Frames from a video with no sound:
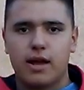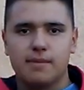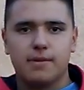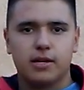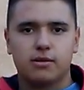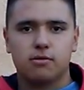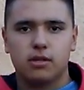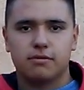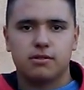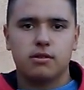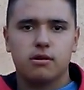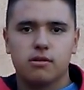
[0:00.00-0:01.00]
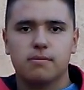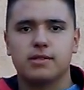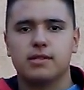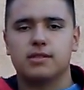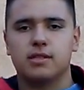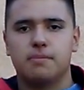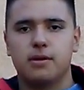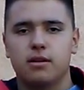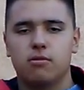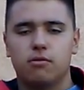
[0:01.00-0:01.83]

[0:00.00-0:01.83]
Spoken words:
or anybody who lives near the Mississippi.